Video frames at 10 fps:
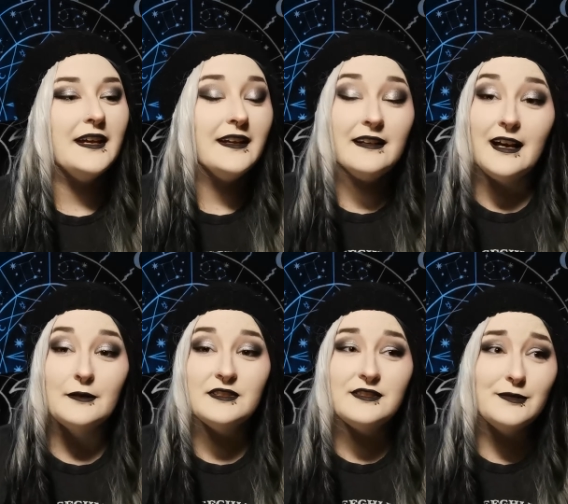And
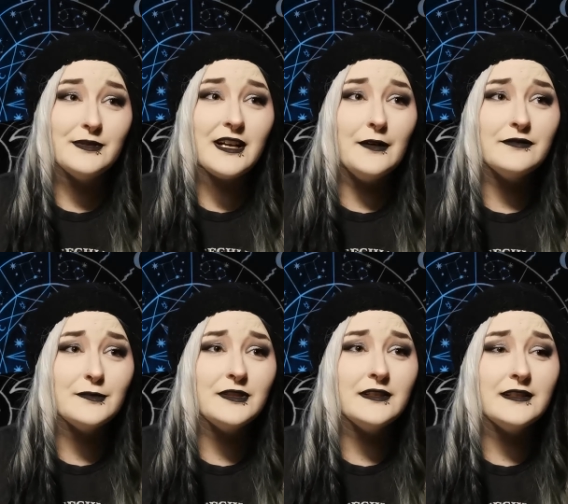I was super
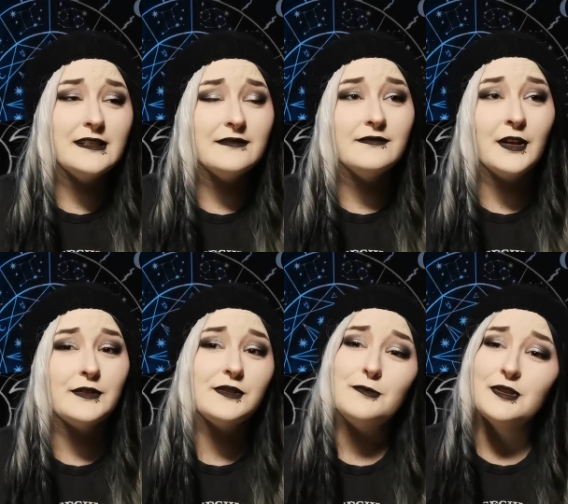comfortable,
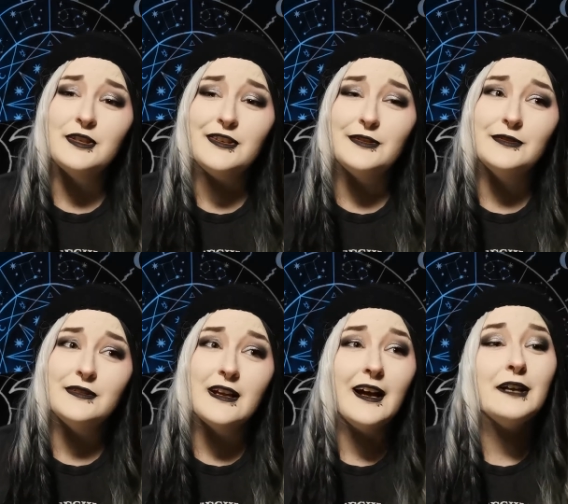felt super
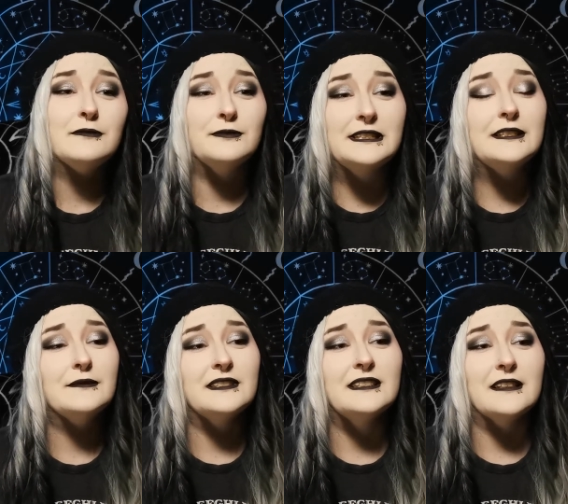cute. I
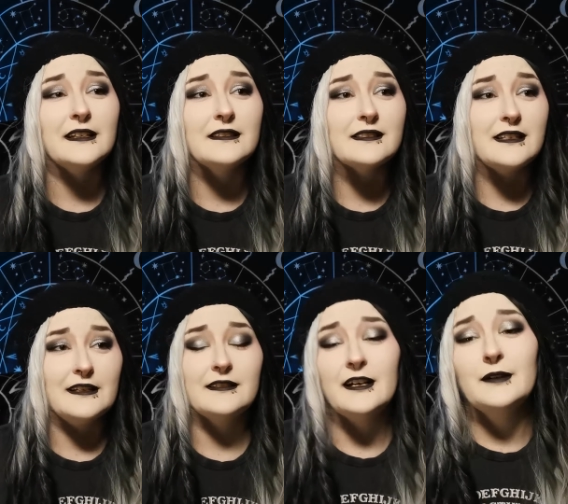really, really like this
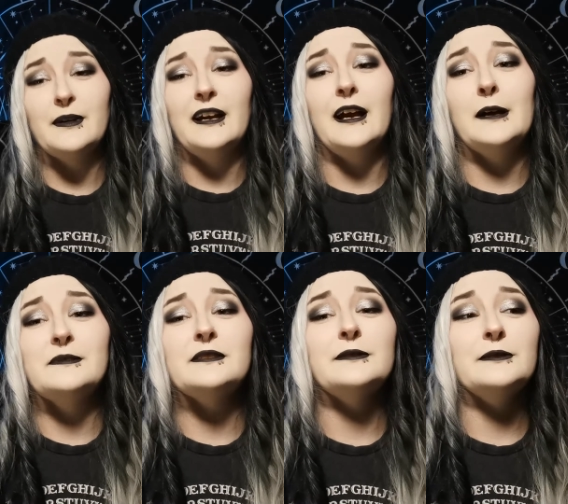tank top. I
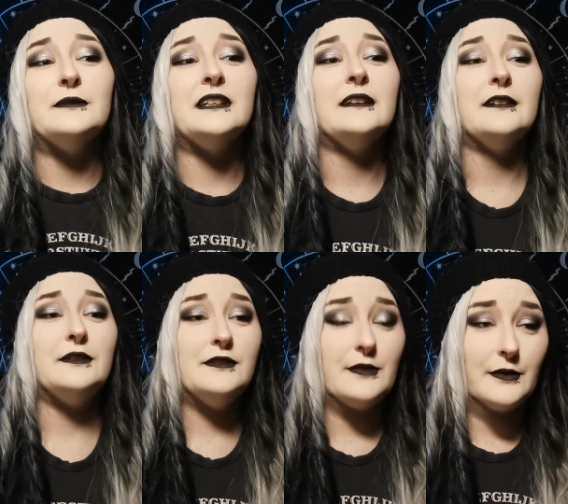absolutely
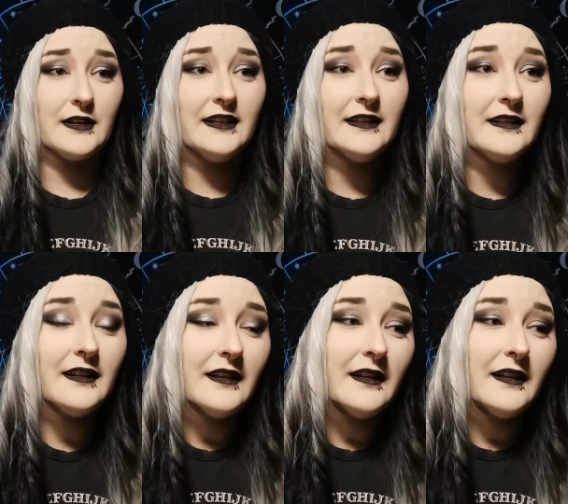adore it.